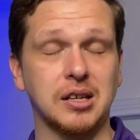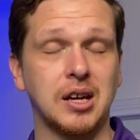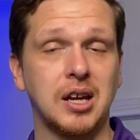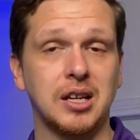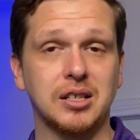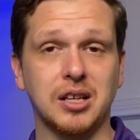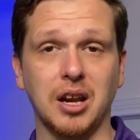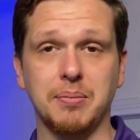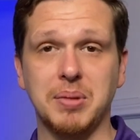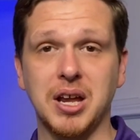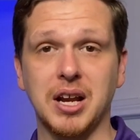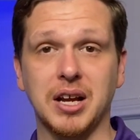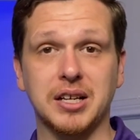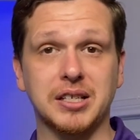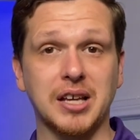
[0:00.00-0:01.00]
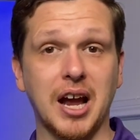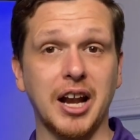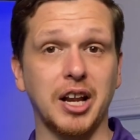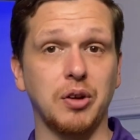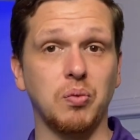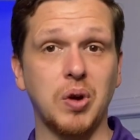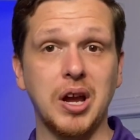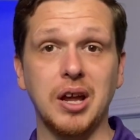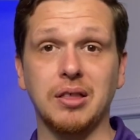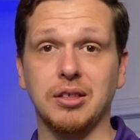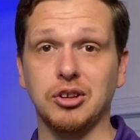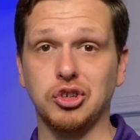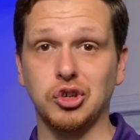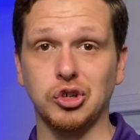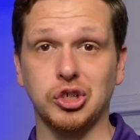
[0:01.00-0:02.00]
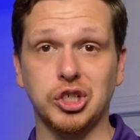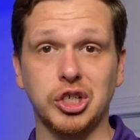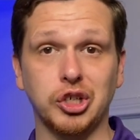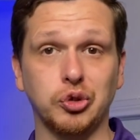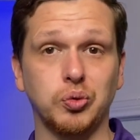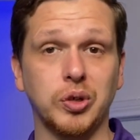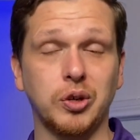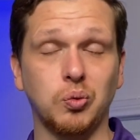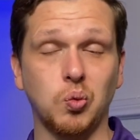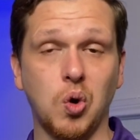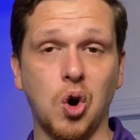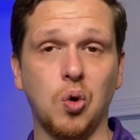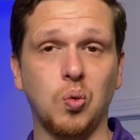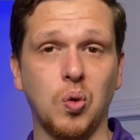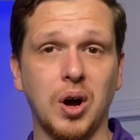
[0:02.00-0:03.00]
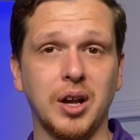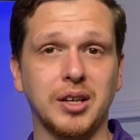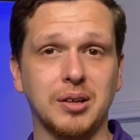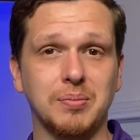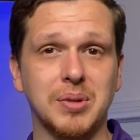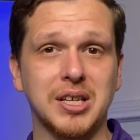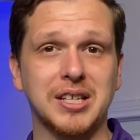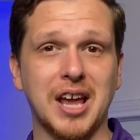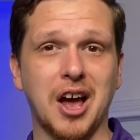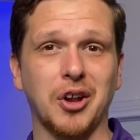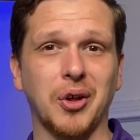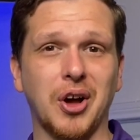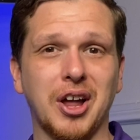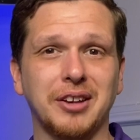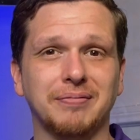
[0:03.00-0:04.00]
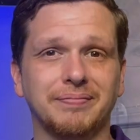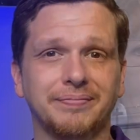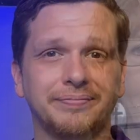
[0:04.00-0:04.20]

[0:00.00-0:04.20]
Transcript: It's going to be an exciting week that your children won't want to miss out on.